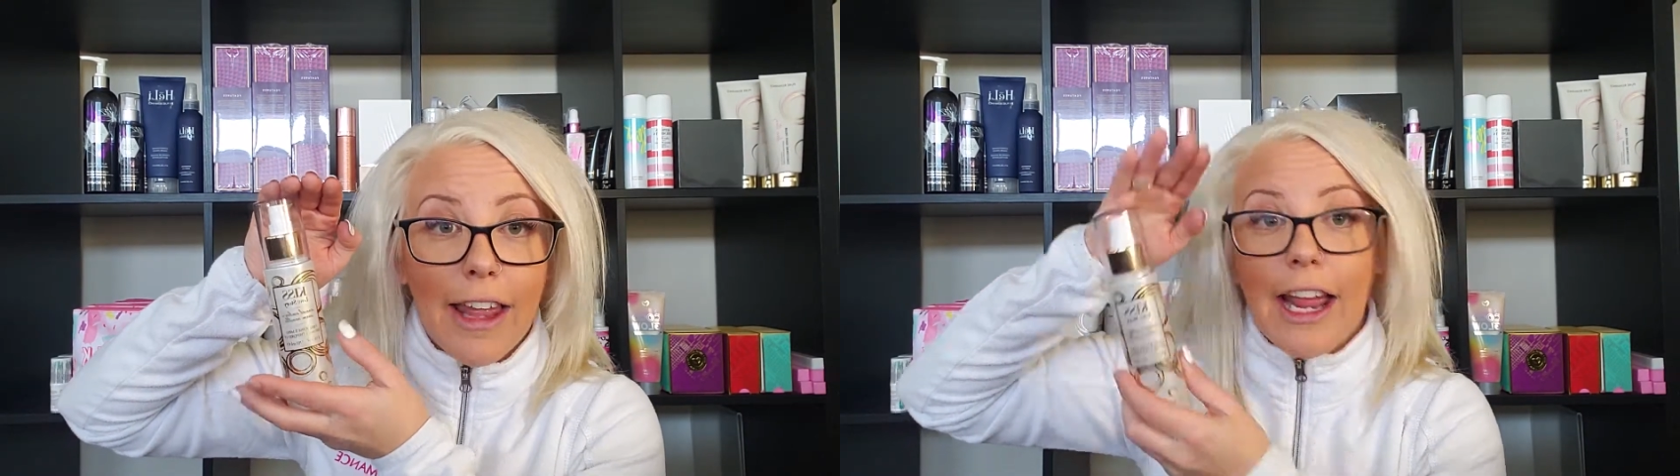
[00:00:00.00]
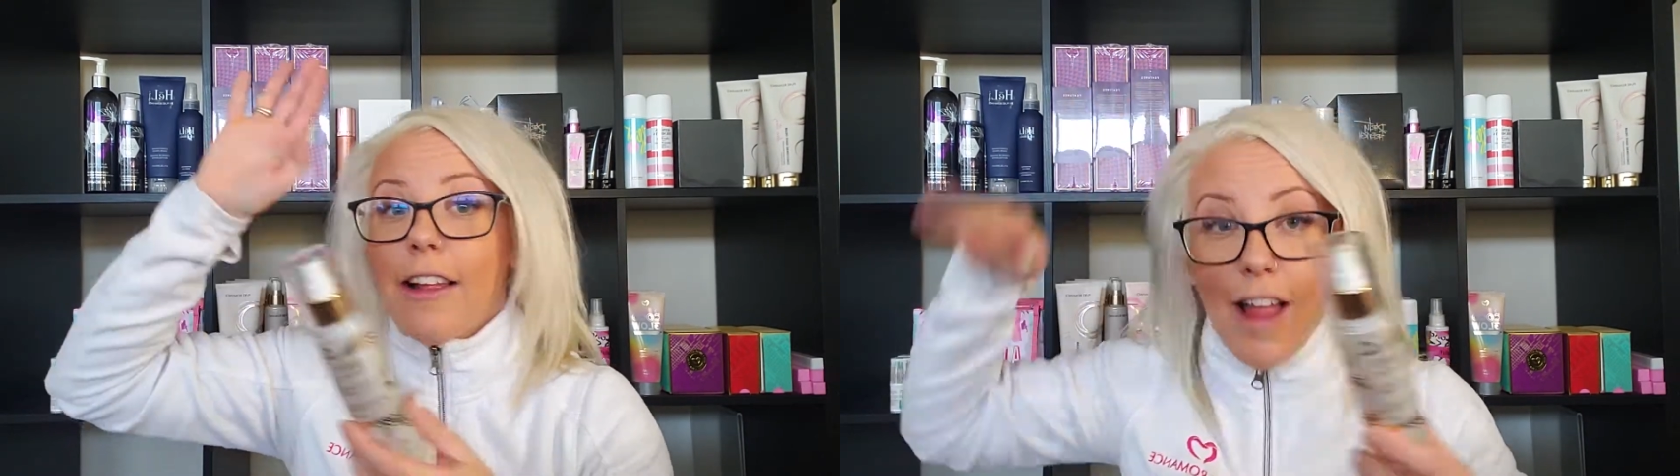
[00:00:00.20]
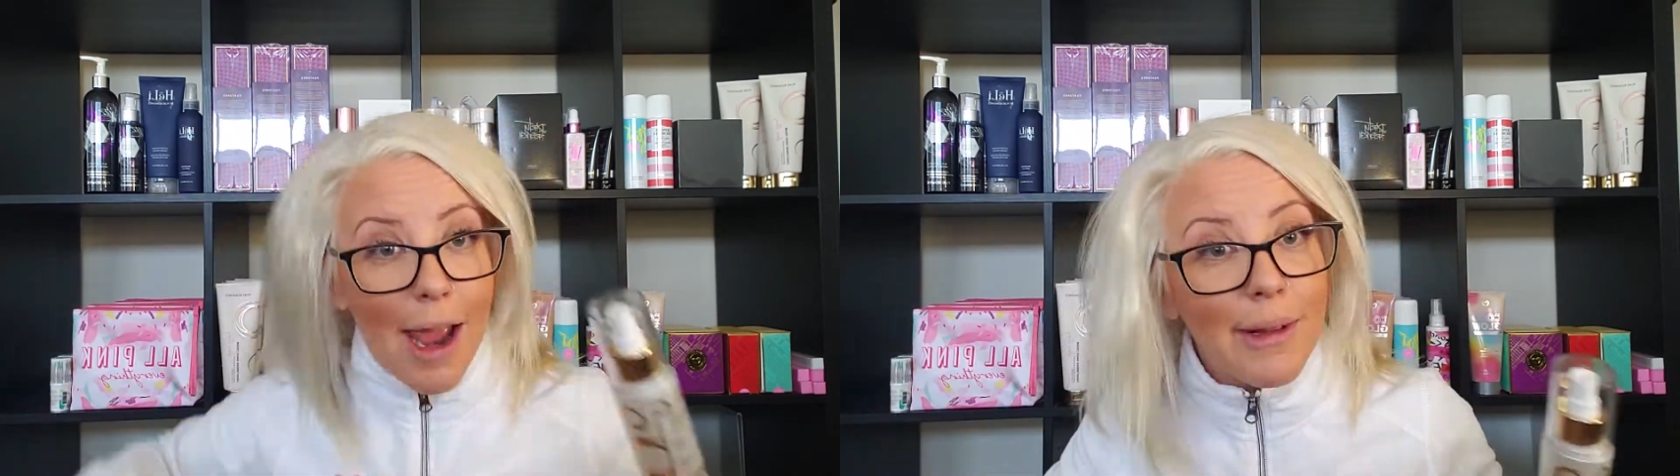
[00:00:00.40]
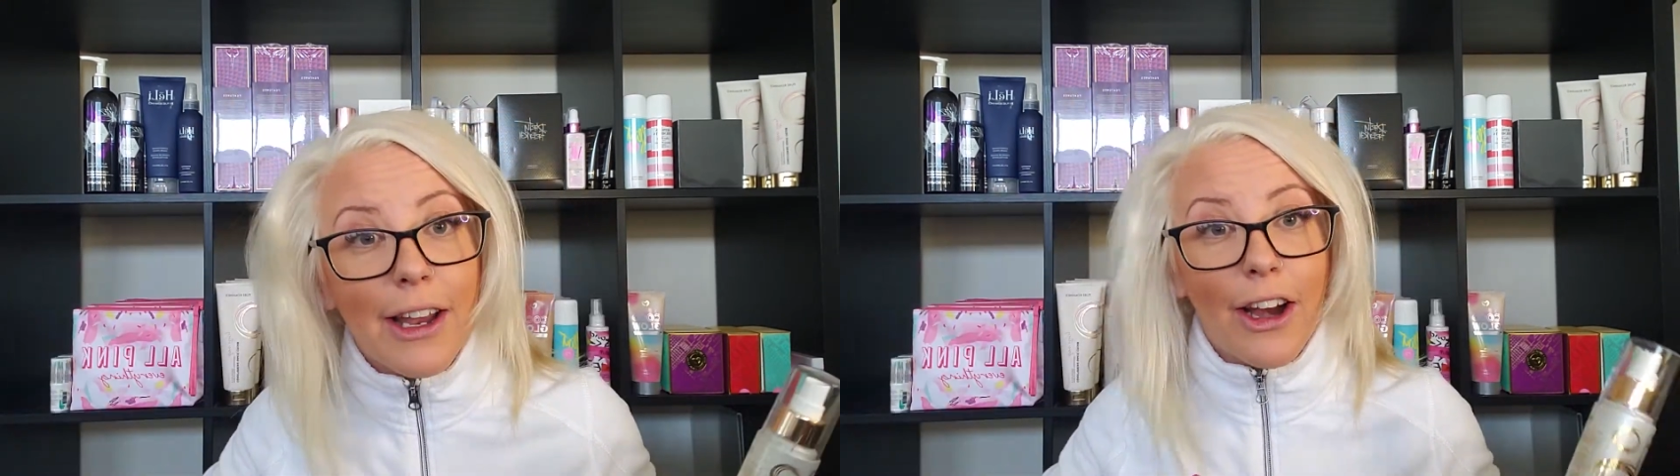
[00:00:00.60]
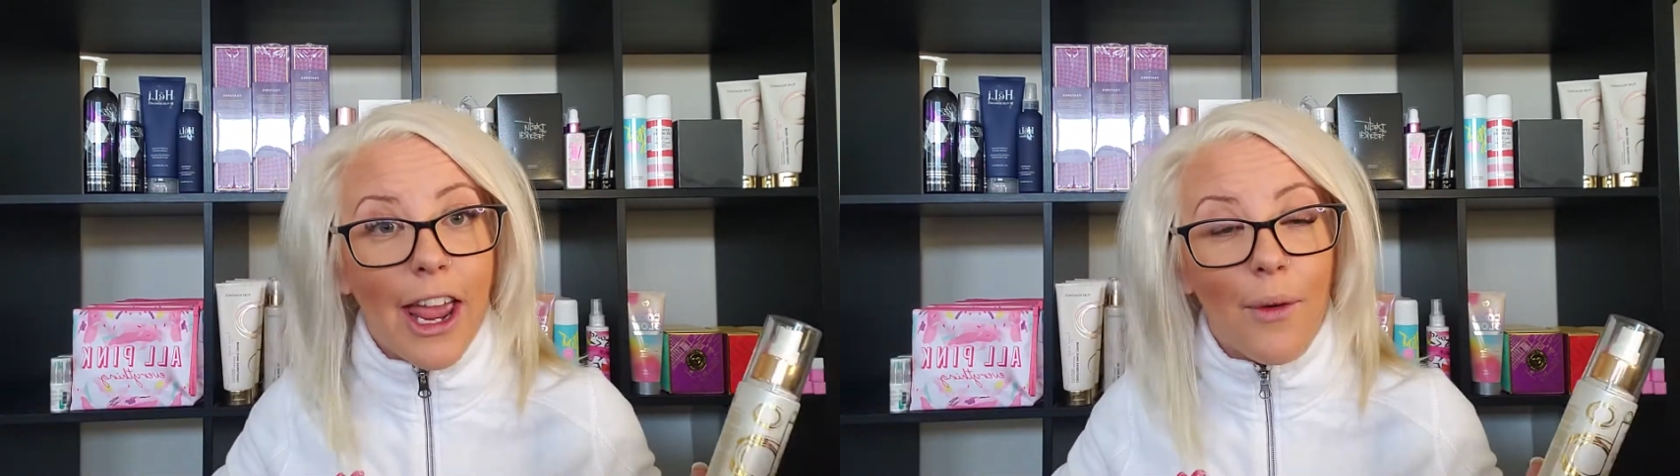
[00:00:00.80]
I can climb in
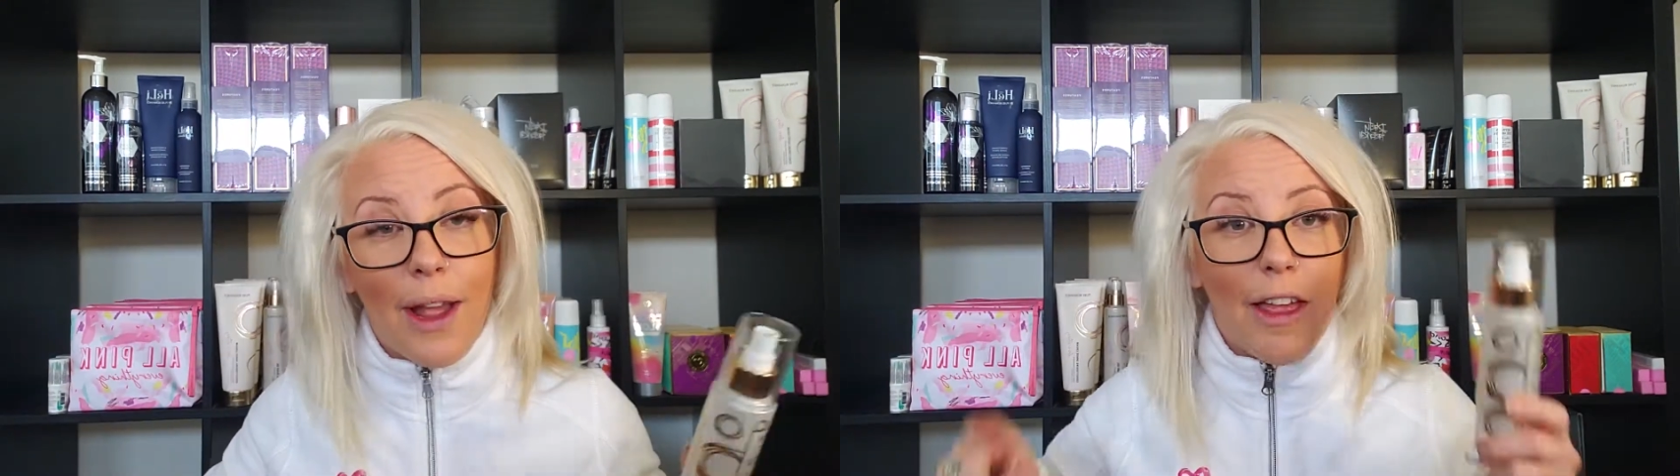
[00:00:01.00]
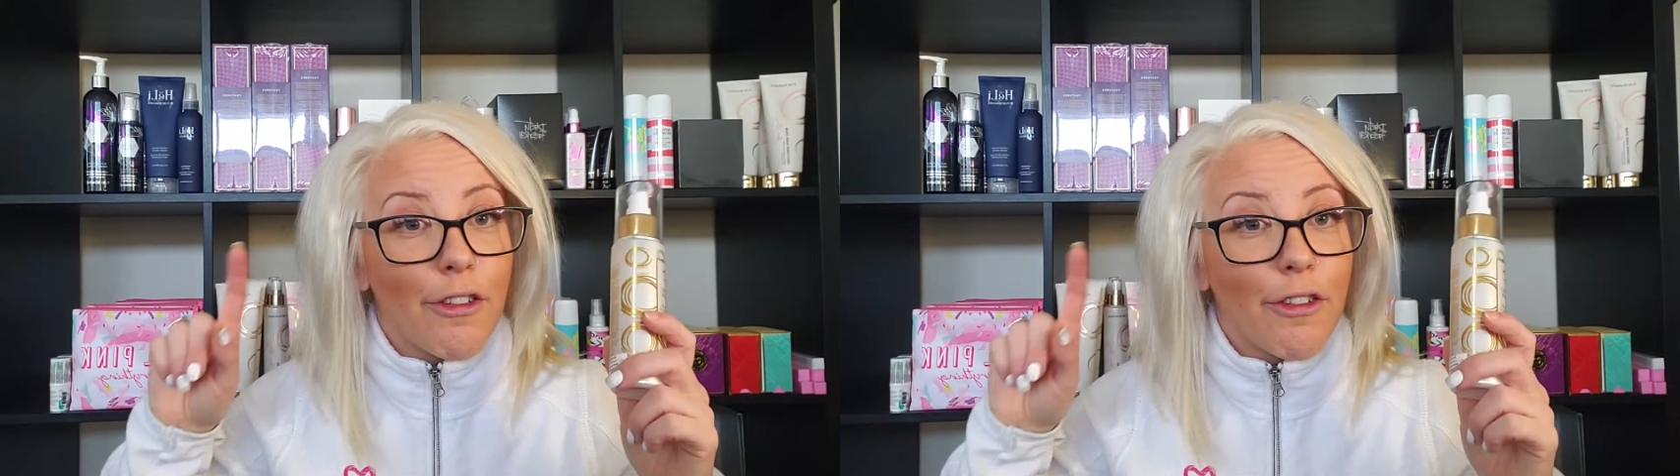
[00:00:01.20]
there and get away like